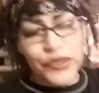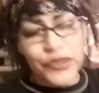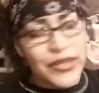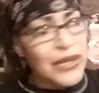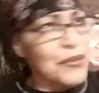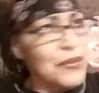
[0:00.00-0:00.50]
with
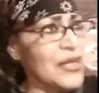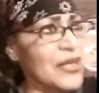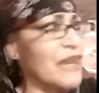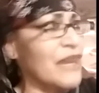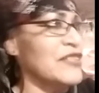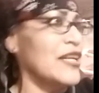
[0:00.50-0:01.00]
them, and then
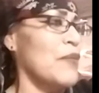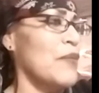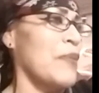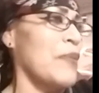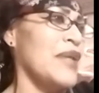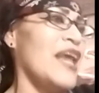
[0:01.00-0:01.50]
I have to tell them
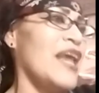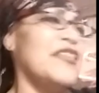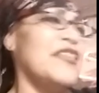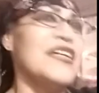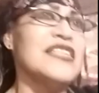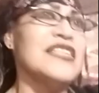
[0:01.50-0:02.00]
I'm an
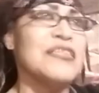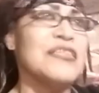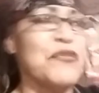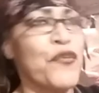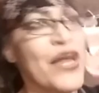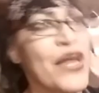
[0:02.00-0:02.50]
atheist, and
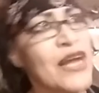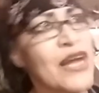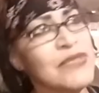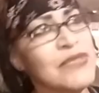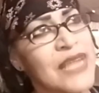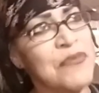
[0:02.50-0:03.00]
before that
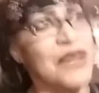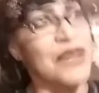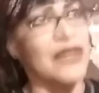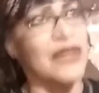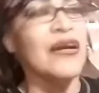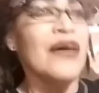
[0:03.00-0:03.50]
comes on, I'm
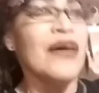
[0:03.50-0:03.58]
thinking,